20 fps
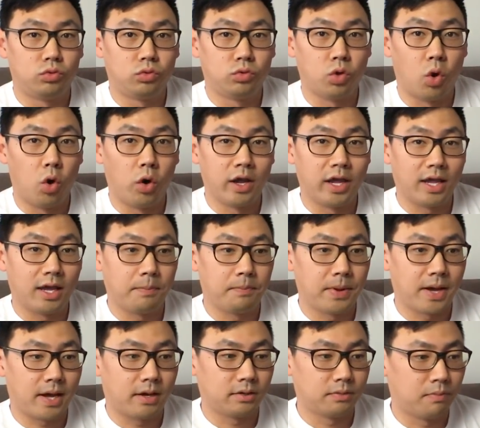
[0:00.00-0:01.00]
talking
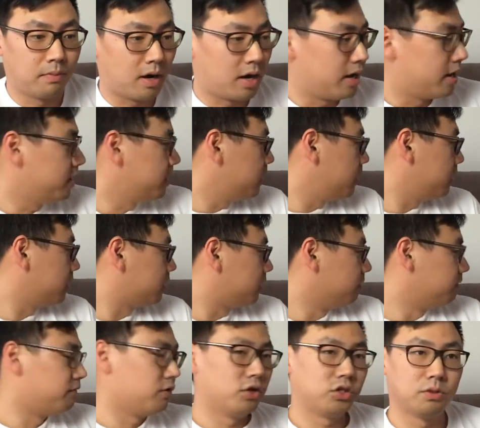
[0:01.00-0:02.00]
about my
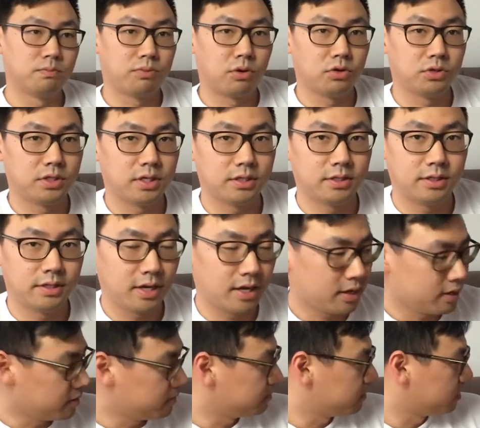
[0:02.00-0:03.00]
conversion process today